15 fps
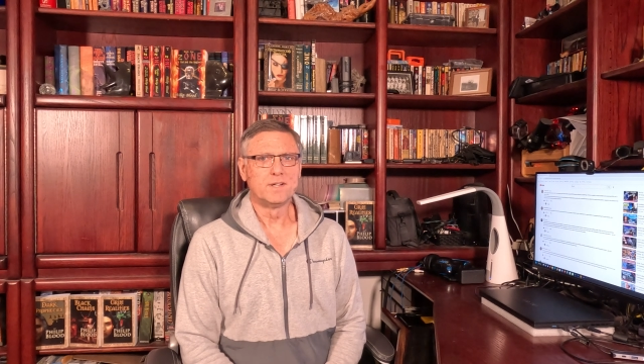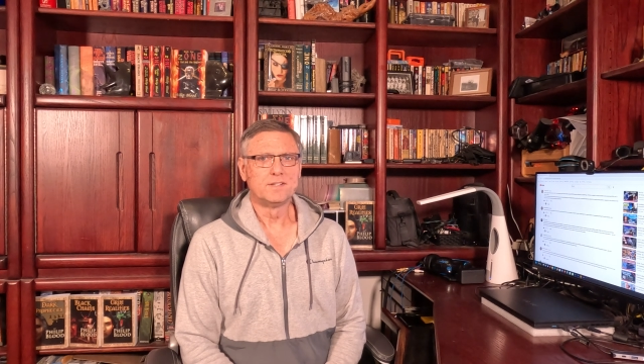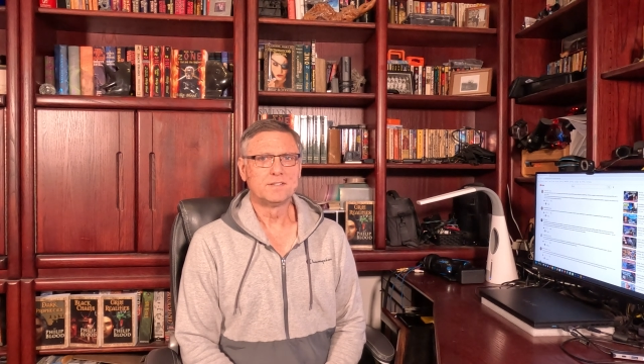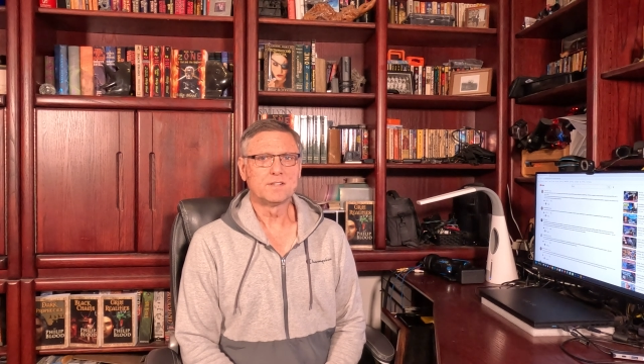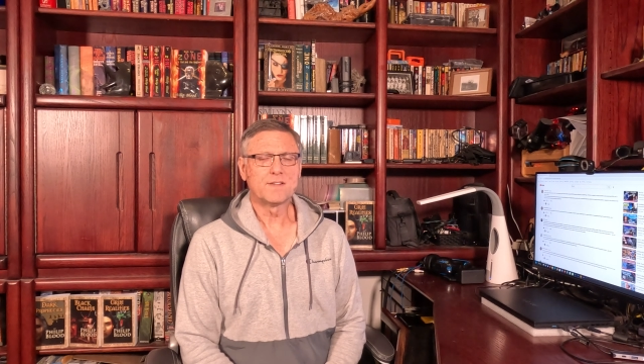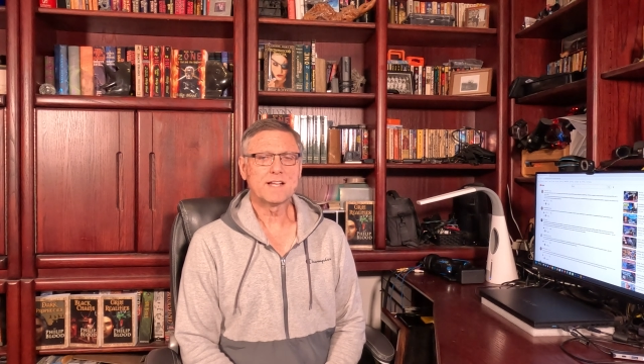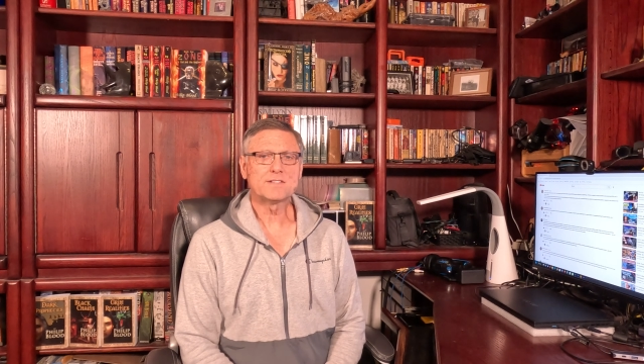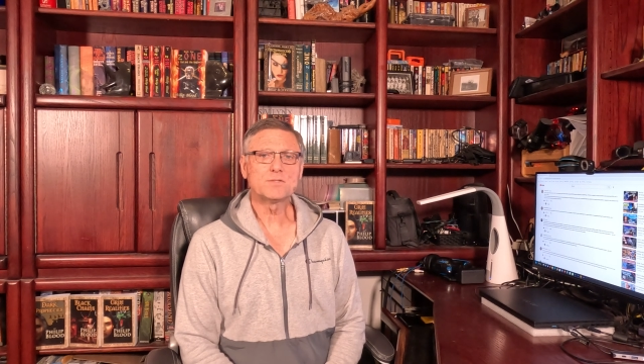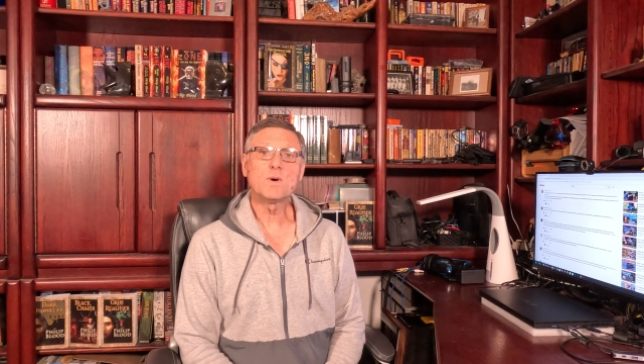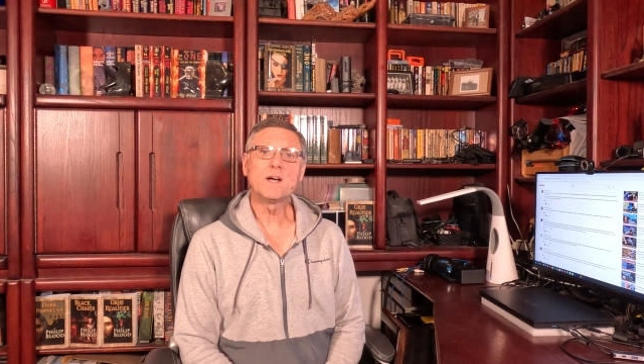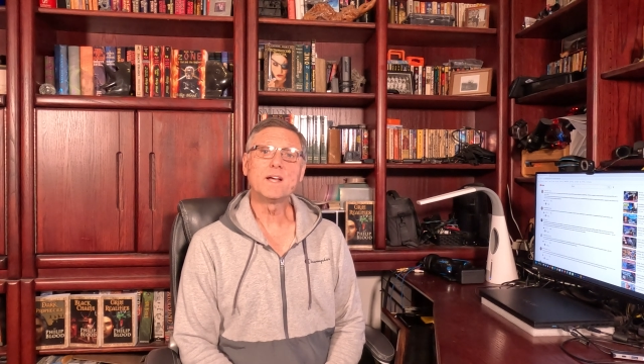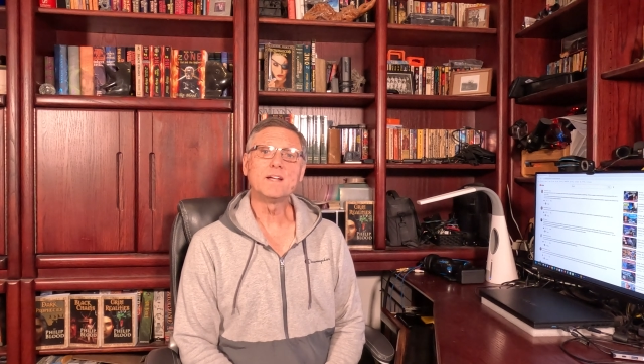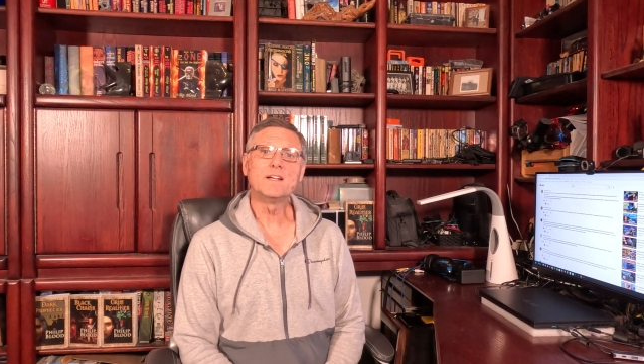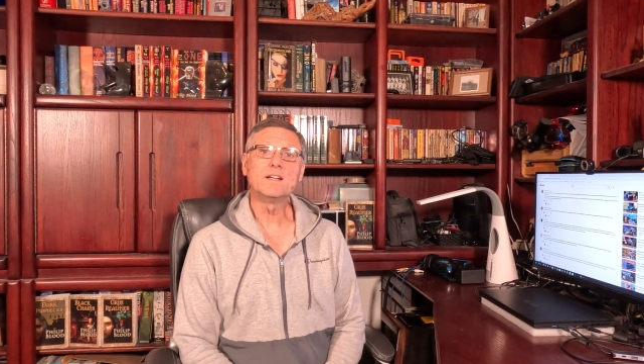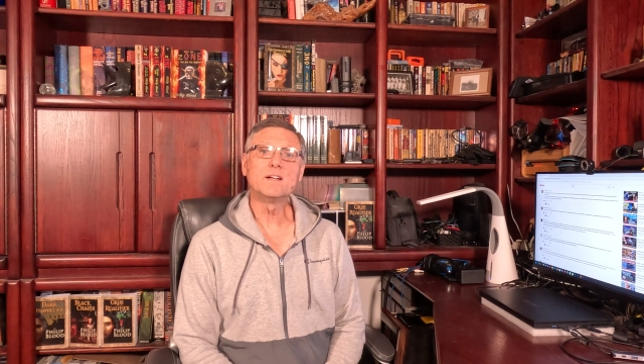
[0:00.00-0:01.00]
So that's
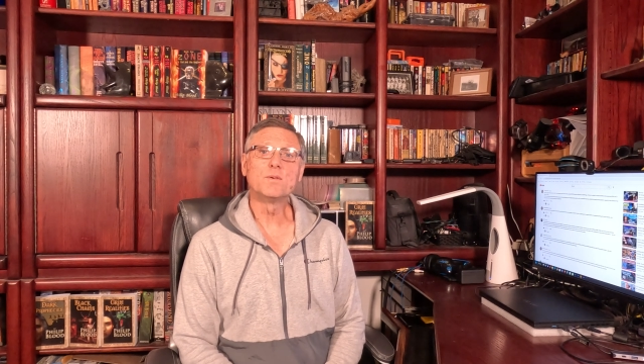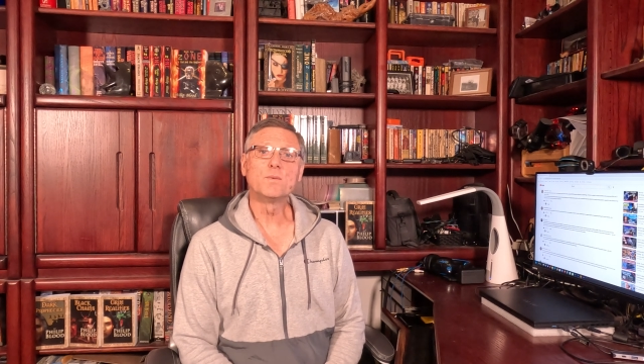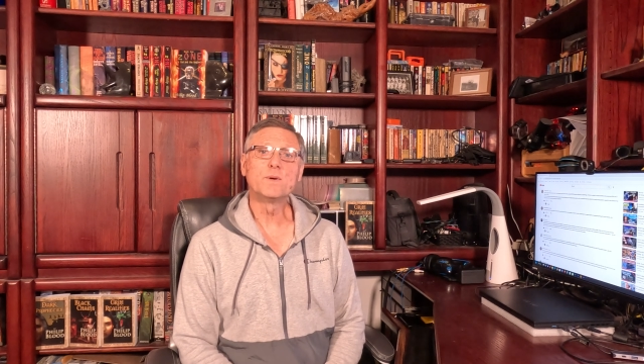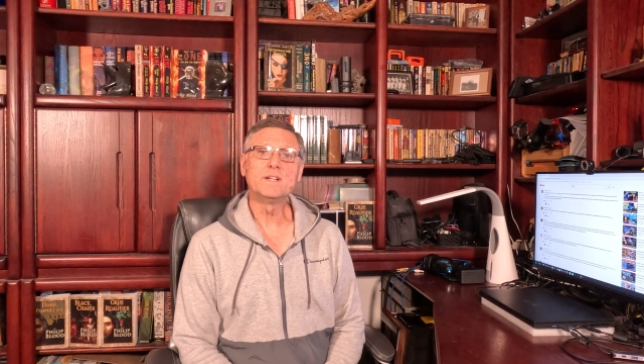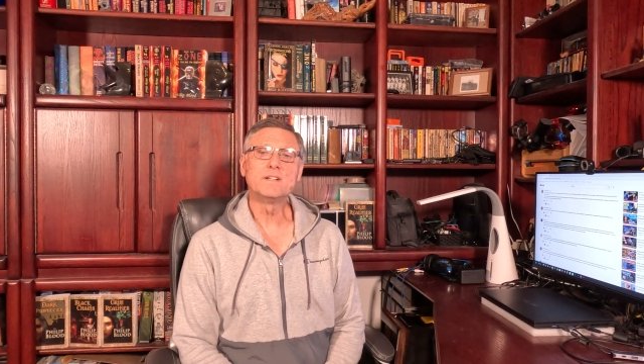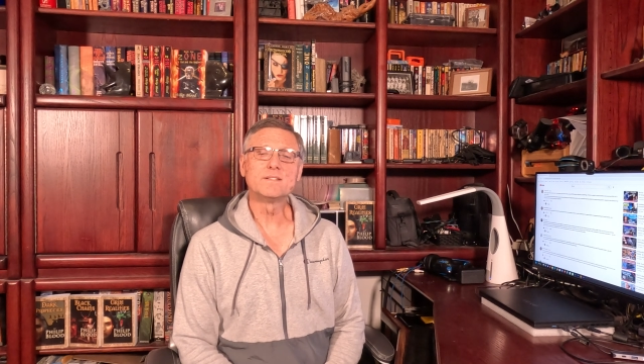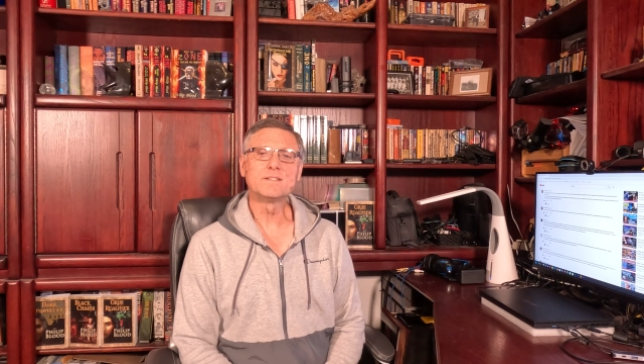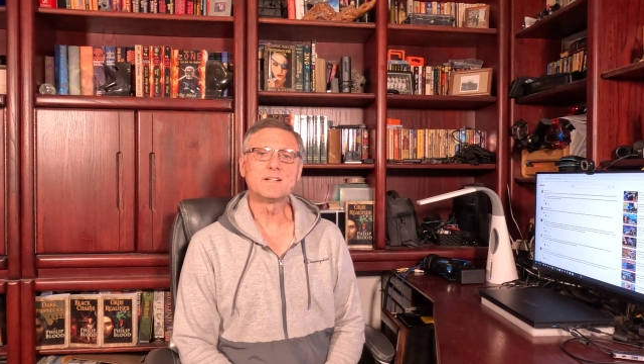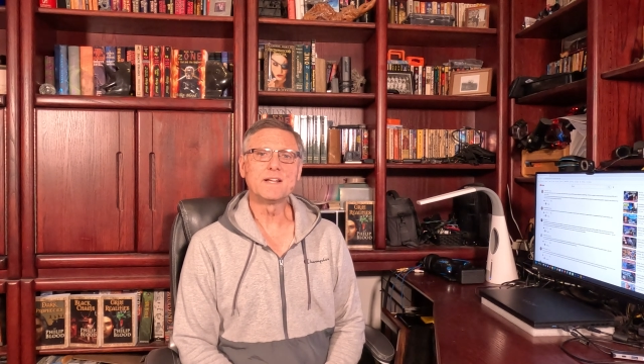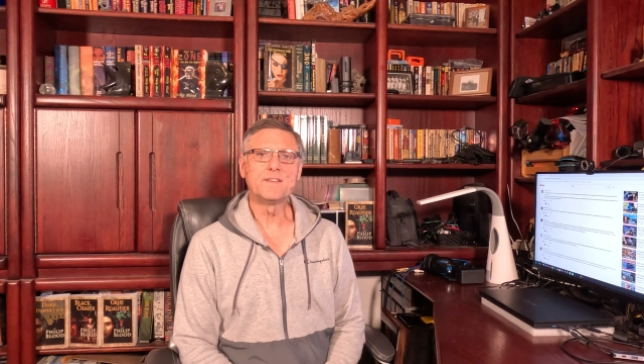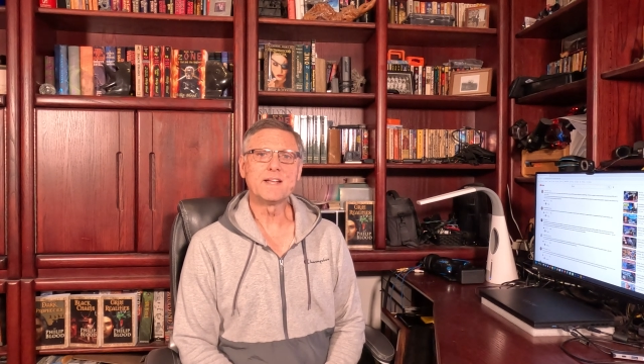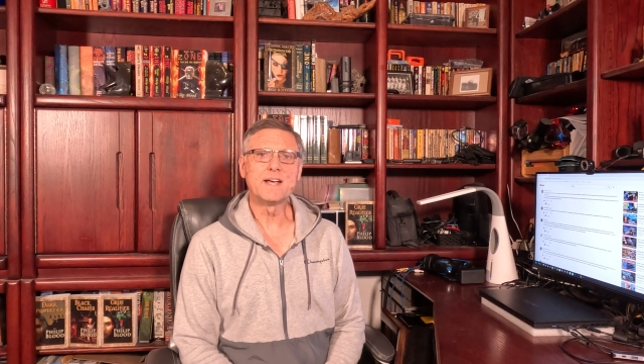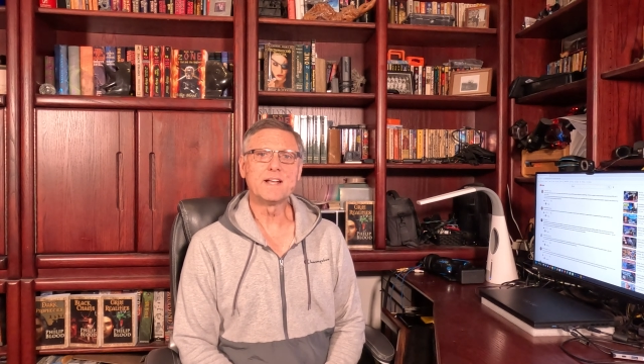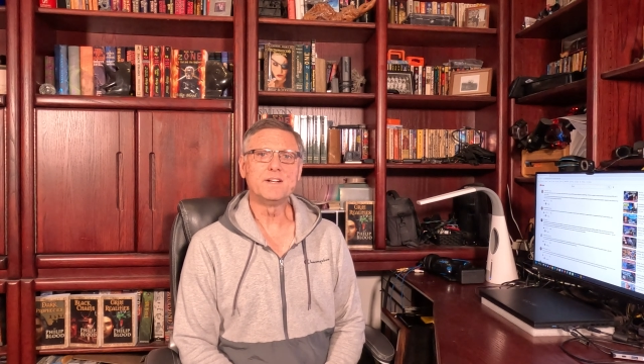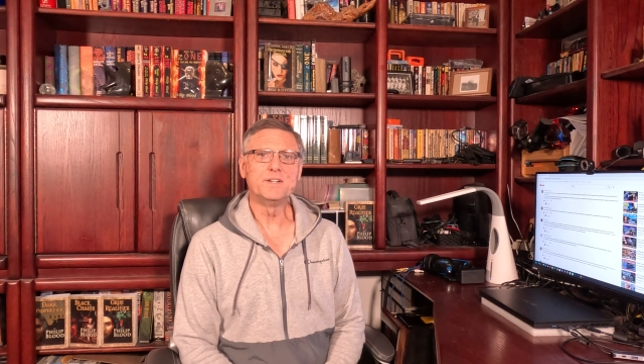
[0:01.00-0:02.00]
why we
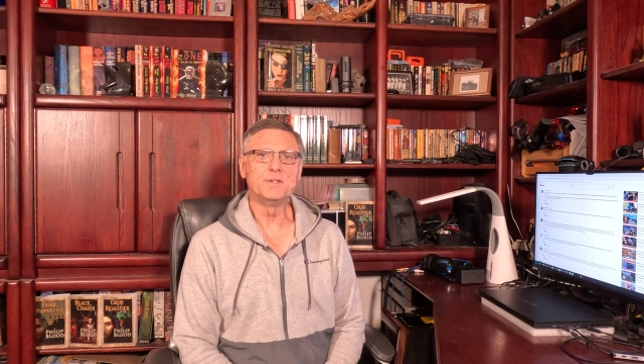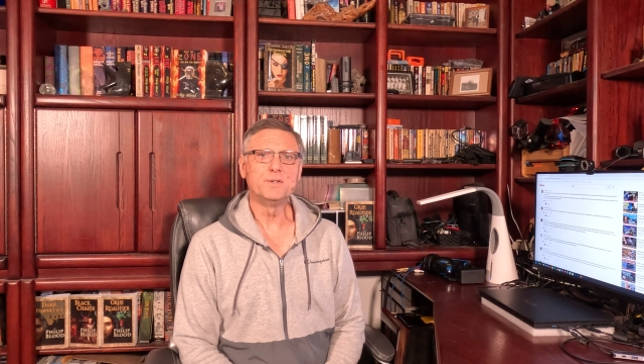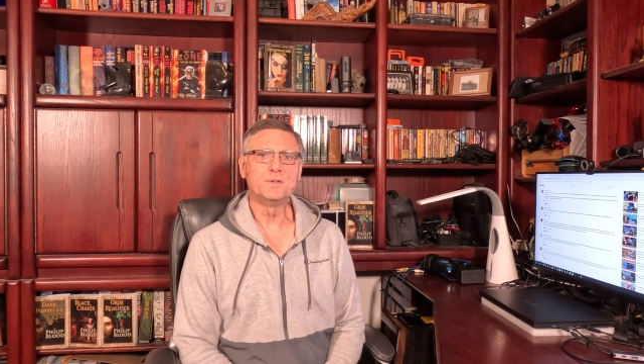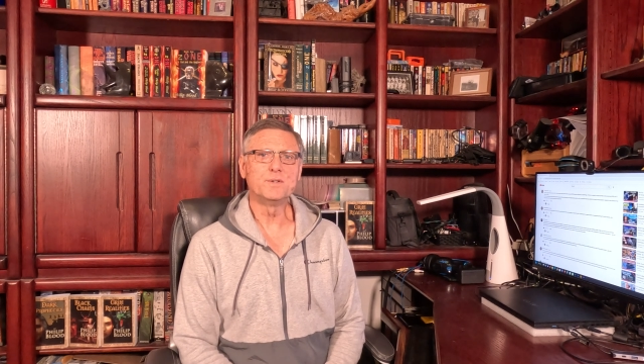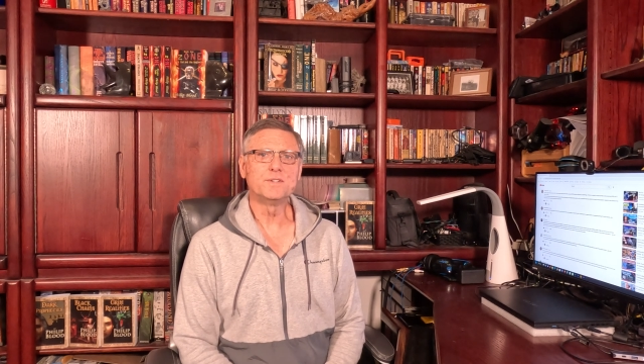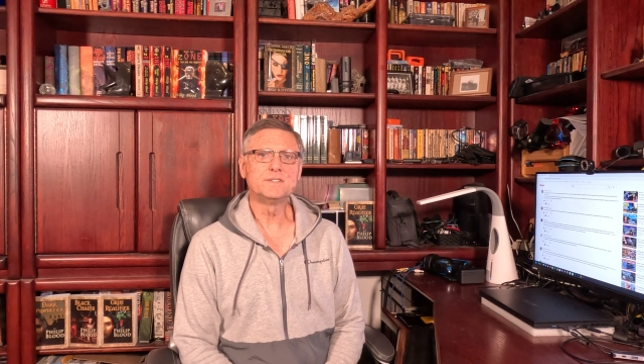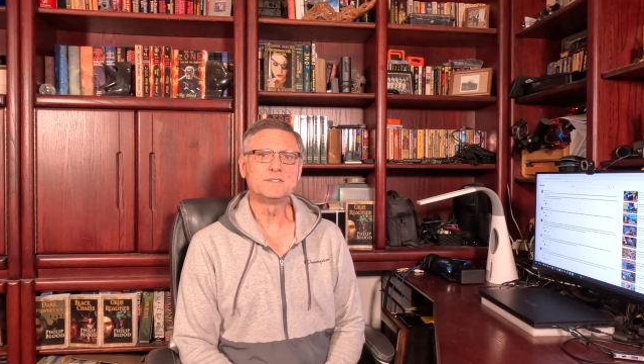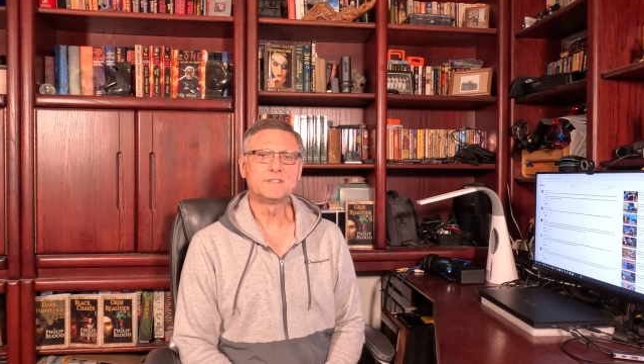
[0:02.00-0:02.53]
designed that new